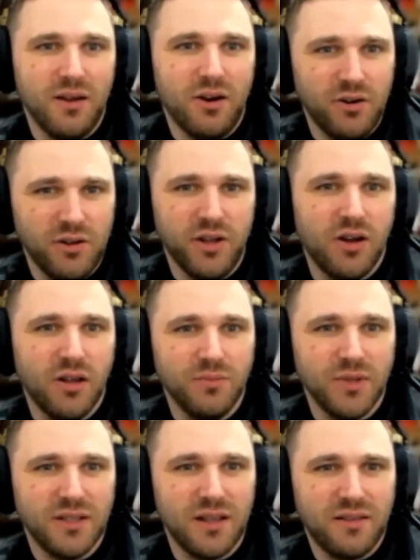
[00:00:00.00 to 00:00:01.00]
early
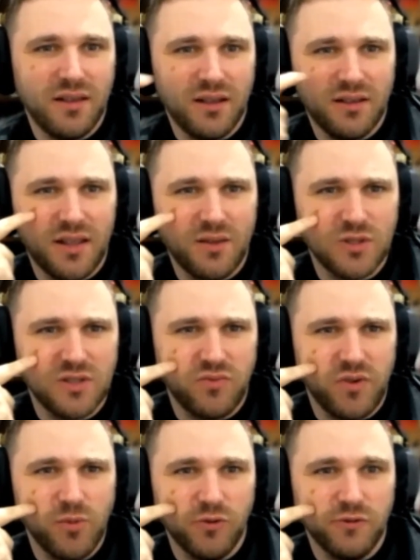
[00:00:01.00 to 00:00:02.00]
on, but I think that was
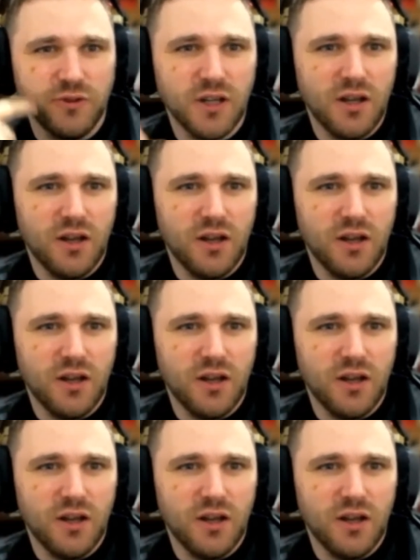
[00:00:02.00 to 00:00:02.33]
removed.